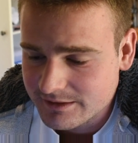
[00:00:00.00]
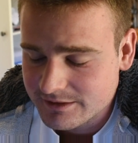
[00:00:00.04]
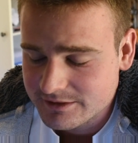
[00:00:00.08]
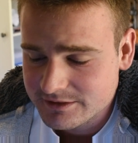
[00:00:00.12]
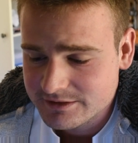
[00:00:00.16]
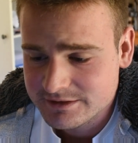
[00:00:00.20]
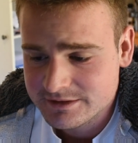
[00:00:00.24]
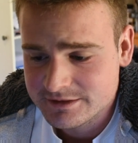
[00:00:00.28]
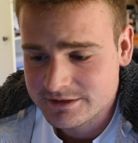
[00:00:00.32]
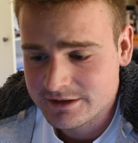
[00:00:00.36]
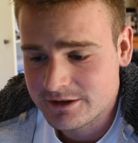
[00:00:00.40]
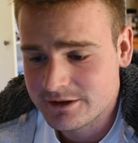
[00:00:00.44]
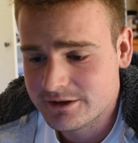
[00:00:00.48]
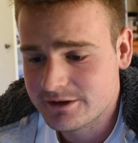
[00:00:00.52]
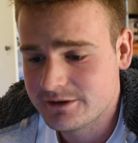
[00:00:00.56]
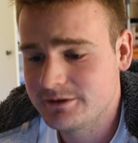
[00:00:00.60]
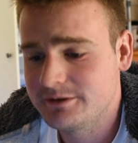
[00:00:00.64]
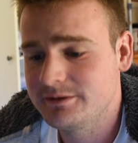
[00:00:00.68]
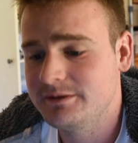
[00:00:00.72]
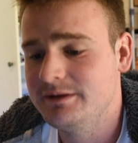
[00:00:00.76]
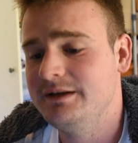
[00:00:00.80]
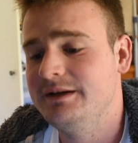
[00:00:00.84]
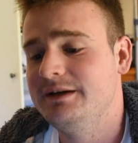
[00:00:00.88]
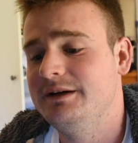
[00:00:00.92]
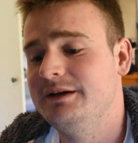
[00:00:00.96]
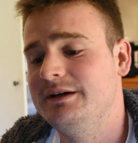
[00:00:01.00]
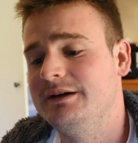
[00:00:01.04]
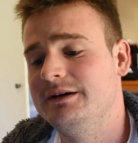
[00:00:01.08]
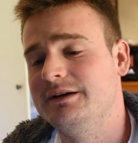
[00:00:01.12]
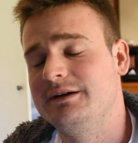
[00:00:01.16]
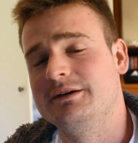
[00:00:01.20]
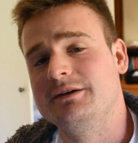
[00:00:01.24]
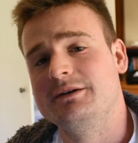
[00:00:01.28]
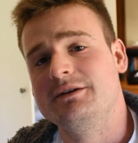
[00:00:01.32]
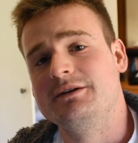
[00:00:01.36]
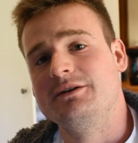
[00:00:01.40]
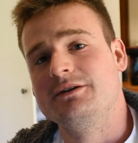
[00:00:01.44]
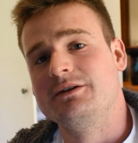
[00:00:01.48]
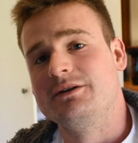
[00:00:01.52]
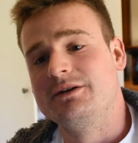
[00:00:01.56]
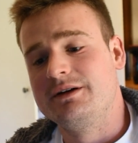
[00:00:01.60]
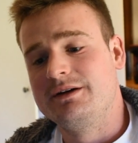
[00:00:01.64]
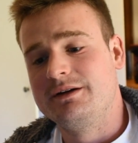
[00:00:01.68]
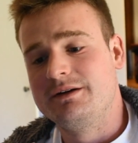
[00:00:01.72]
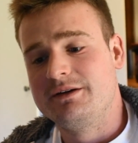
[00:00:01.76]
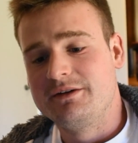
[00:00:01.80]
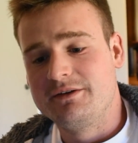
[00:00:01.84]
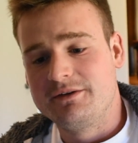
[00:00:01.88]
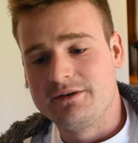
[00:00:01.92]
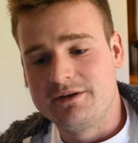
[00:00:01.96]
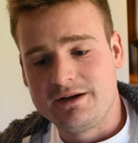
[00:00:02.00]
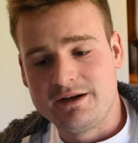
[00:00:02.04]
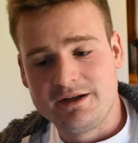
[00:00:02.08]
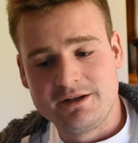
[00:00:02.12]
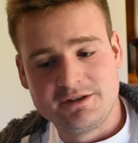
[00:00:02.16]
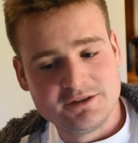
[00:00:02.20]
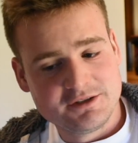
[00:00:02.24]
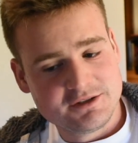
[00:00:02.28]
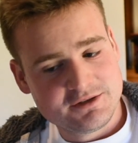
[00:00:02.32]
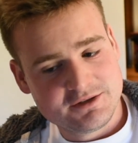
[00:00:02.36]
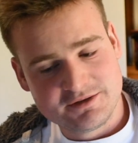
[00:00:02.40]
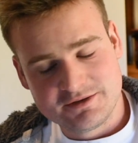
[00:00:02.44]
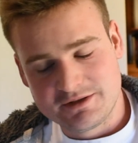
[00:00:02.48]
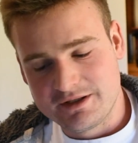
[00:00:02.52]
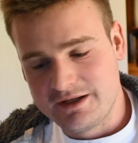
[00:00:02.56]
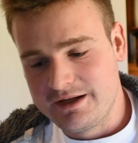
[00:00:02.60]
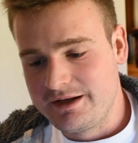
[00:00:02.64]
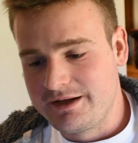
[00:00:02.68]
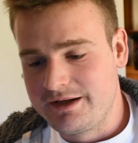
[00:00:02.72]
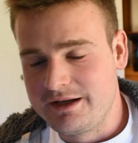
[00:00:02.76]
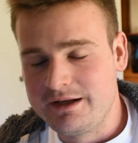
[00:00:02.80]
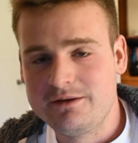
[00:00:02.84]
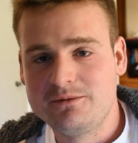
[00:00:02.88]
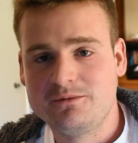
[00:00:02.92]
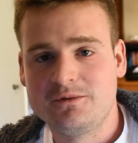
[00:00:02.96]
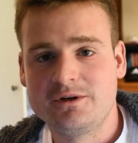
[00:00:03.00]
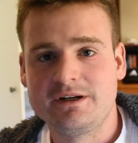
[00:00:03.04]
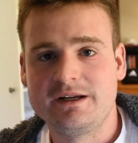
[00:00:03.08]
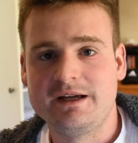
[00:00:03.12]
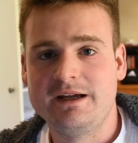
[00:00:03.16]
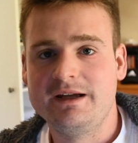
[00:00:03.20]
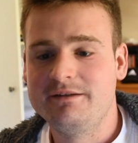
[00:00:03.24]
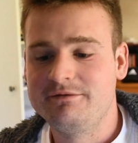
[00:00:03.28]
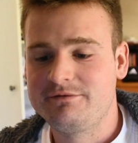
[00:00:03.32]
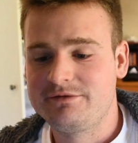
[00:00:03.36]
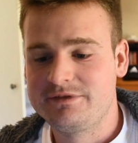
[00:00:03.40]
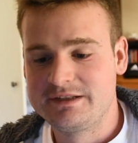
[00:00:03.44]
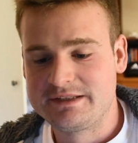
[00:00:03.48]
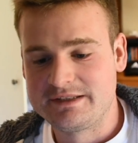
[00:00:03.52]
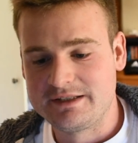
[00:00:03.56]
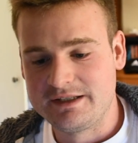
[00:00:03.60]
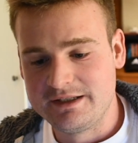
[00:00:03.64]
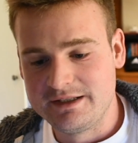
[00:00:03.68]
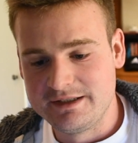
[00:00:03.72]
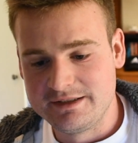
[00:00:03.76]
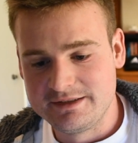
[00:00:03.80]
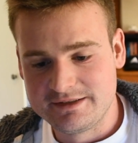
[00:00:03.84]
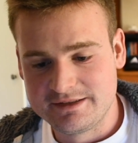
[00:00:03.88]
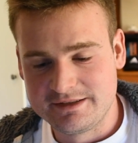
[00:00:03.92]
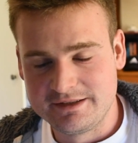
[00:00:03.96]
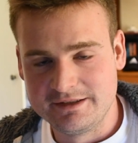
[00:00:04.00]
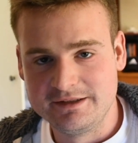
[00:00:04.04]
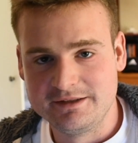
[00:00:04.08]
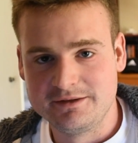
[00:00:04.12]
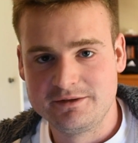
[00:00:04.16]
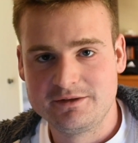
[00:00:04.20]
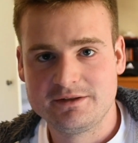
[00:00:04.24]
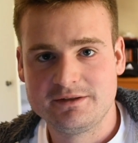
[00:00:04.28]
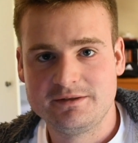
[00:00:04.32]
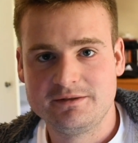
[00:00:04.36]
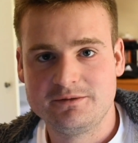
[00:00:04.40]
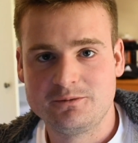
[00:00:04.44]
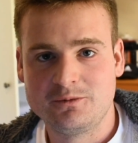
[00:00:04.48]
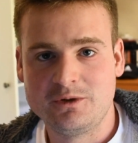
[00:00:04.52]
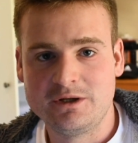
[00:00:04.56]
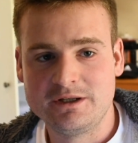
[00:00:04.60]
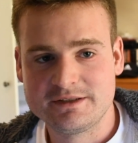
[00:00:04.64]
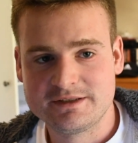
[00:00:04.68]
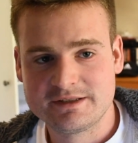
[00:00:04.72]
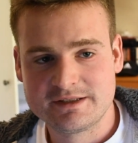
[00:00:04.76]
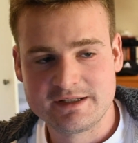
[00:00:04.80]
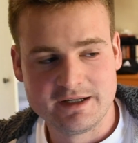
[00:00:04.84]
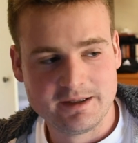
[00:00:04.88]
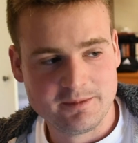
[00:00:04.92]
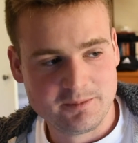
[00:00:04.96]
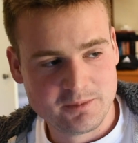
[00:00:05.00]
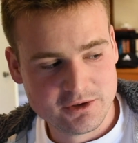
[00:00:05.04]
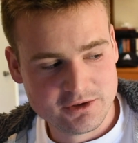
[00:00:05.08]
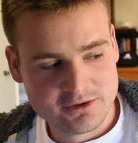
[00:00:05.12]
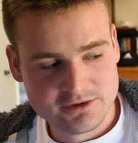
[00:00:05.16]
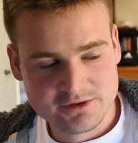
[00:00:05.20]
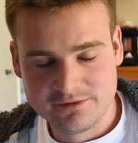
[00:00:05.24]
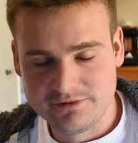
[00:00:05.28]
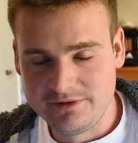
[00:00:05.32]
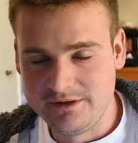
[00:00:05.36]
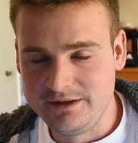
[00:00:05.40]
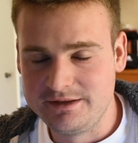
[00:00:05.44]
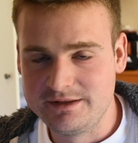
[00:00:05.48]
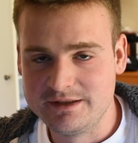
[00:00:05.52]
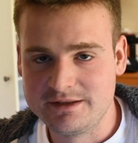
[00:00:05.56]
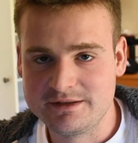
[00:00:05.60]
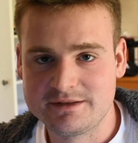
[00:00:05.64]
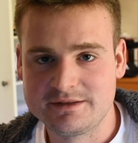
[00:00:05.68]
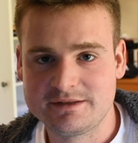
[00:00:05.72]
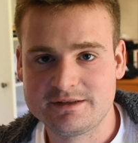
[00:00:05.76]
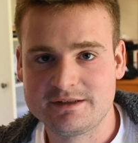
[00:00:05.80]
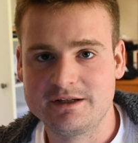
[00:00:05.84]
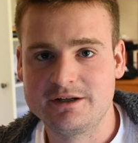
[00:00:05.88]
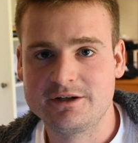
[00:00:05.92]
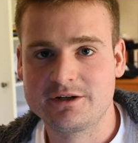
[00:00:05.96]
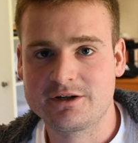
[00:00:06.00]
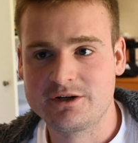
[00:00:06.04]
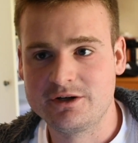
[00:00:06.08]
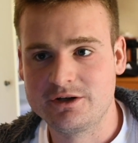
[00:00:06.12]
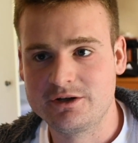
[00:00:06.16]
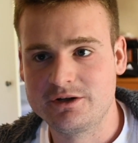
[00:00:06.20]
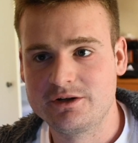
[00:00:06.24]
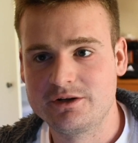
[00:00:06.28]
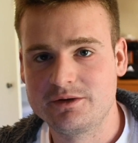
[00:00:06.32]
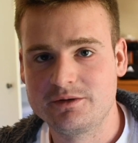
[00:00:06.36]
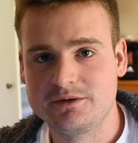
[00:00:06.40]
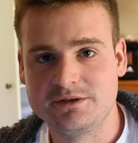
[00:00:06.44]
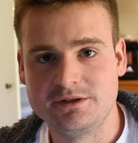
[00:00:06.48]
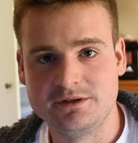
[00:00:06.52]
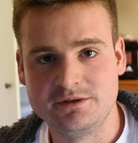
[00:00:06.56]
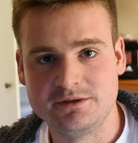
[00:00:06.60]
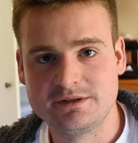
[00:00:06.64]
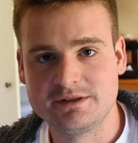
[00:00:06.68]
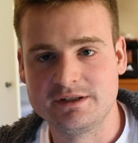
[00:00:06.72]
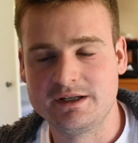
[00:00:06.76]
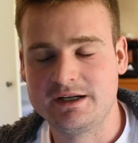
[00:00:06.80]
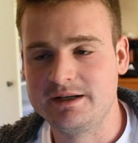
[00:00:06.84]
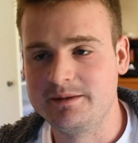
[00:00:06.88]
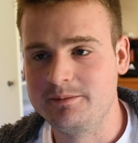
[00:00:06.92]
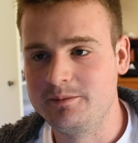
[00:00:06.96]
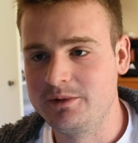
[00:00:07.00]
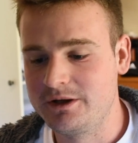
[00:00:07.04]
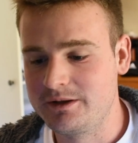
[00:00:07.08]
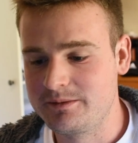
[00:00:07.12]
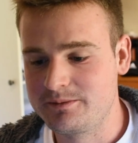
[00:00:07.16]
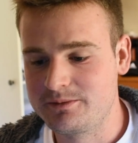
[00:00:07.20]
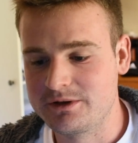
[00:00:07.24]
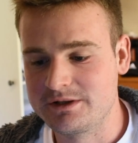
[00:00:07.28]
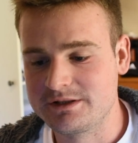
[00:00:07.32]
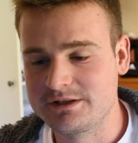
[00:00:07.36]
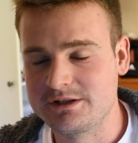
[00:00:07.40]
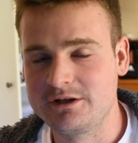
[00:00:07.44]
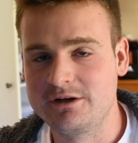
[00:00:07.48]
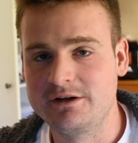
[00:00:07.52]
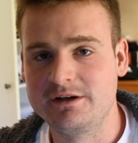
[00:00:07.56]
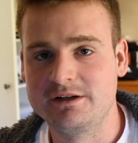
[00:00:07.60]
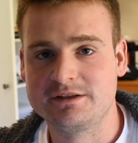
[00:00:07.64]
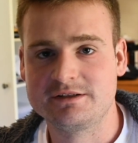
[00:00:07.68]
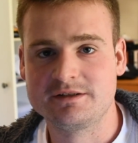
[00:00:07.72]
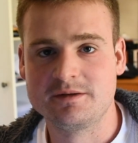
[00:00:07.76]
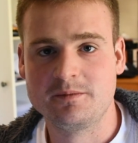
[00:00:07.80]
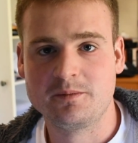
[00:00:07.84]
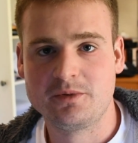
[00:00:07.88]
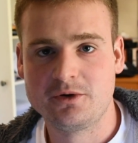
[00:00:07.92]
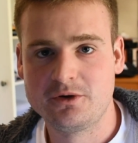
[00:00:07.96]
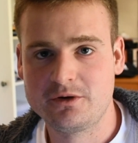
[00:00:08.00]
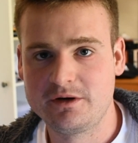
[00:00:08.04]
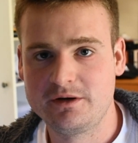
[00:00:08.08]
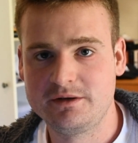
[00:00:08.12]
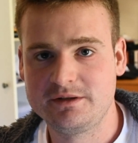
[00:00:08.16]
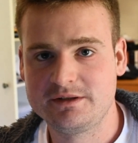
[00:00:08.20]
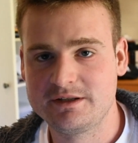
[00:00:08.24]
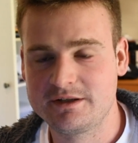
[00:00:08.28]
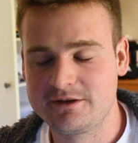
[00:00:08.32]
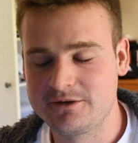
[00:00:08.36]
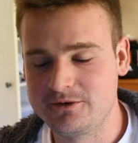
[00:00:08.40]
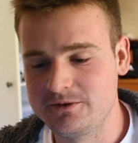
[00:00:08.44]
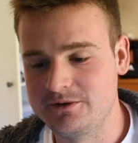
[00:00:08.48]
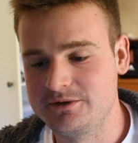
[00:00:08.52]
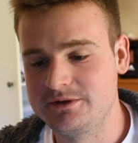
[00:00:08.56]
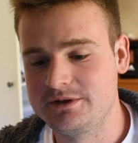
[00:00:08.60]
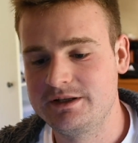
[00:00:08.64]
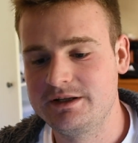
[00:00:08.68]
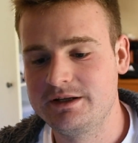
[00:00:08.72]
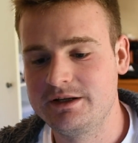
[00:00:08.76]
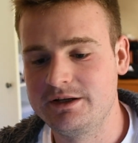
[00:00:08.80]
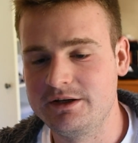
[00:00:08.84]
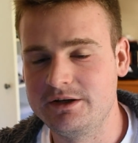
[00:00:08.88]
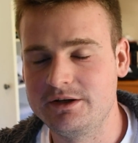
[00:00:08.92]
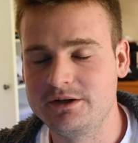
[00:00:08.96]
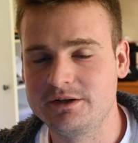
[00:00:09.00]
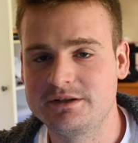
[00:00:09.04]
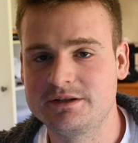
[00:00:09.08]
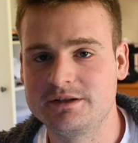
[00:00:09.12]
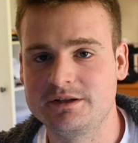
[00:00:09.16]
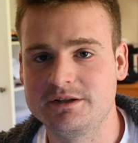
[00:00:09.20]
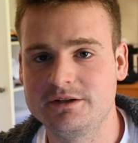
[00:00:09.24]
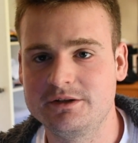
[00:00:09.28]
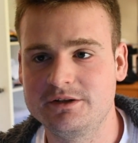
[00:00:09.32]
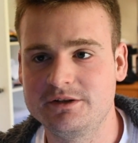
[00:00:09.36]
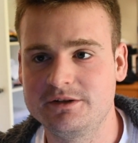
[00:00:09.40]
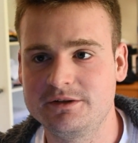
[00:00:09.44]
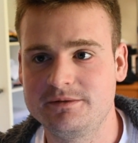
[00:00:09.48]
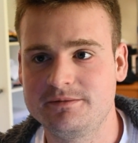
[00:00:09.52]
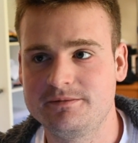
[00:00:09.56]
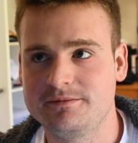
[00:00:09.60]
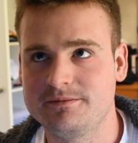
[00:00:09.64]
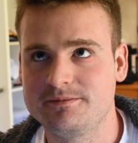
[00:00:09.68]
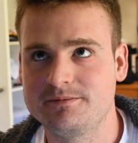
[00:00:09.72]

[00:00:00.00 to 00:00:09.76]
So I just again want to emphasize that whilst hypertrophy does occur due to high blood pressure and it's important to cause uh, to